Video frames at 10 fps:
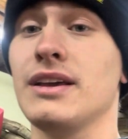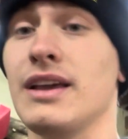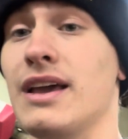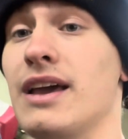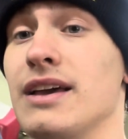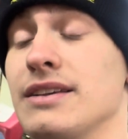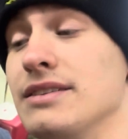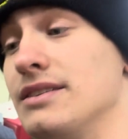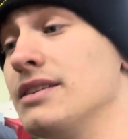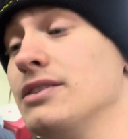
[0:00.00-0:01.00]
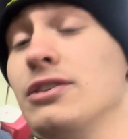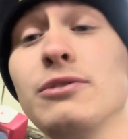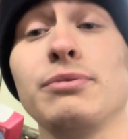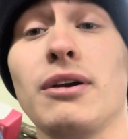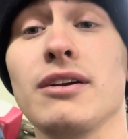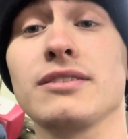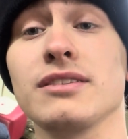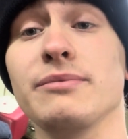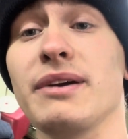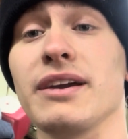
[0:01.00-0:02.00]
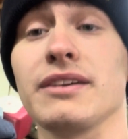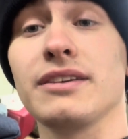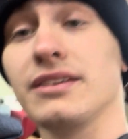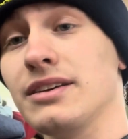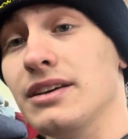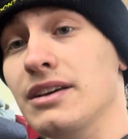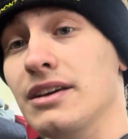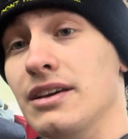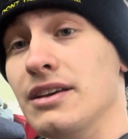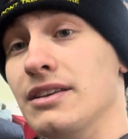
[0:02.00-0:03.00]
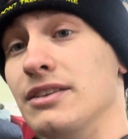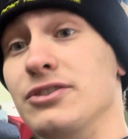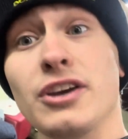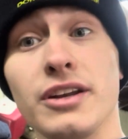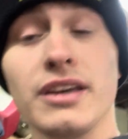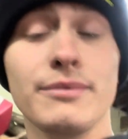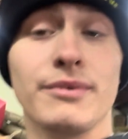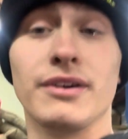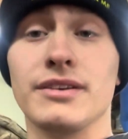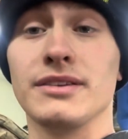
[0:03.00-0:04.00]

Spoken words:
has two prongs in the back. The JDM one,